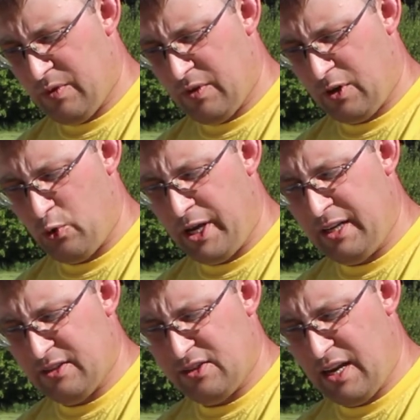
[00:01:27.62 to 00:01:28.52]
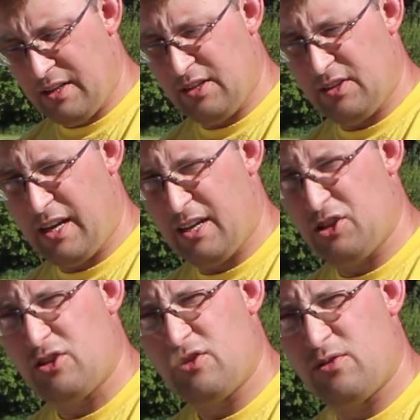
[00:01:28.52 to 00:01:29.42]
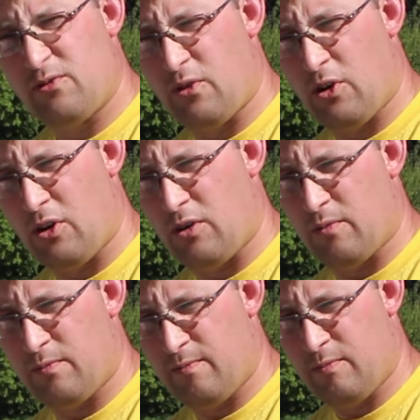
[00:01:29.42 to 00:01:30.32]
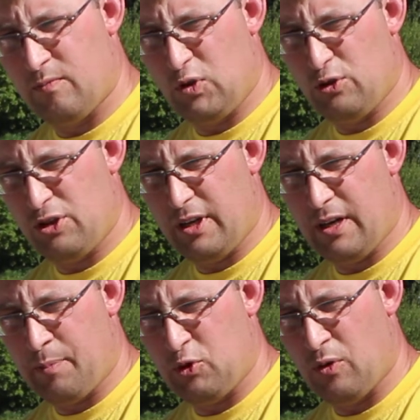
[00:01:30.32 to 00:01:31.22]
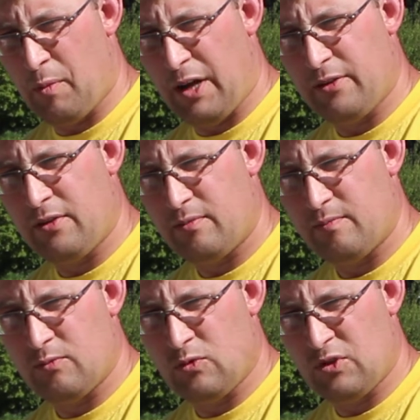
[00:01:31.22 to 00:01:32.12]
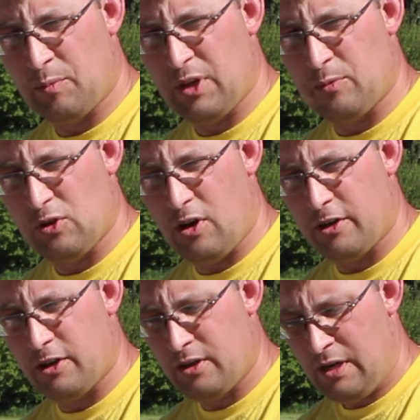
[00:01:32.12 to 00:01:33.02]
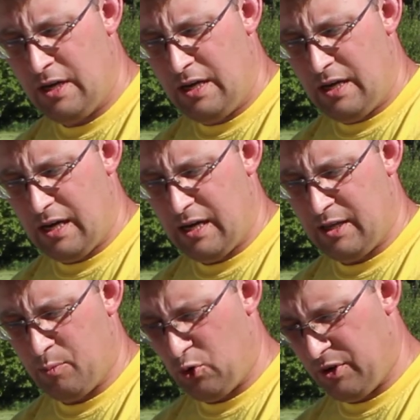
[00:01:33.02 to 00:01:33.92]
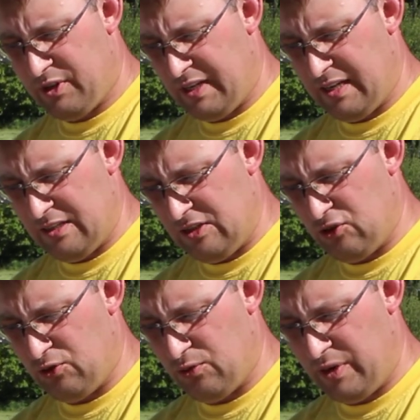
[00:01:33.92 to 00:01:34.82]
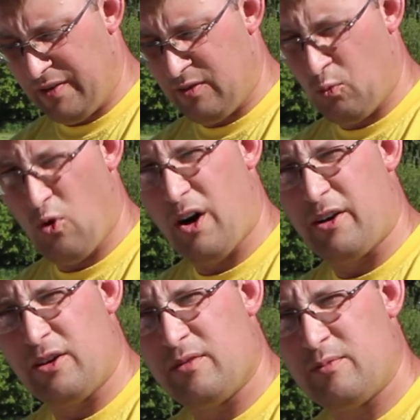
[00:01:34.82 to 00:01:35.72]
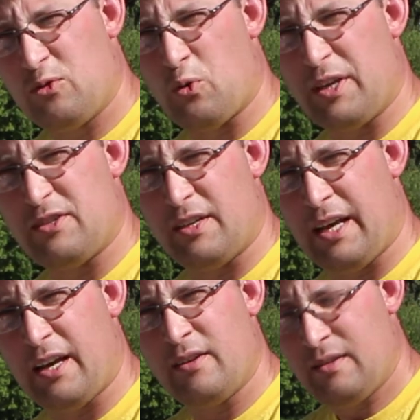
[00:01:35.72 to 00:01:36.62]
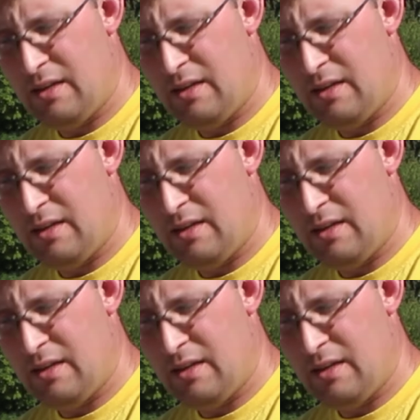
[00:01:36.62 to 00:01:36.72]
The queen can stay in these cages for usually up to a month, sometimes longer. The important thing is to give them water twice a day,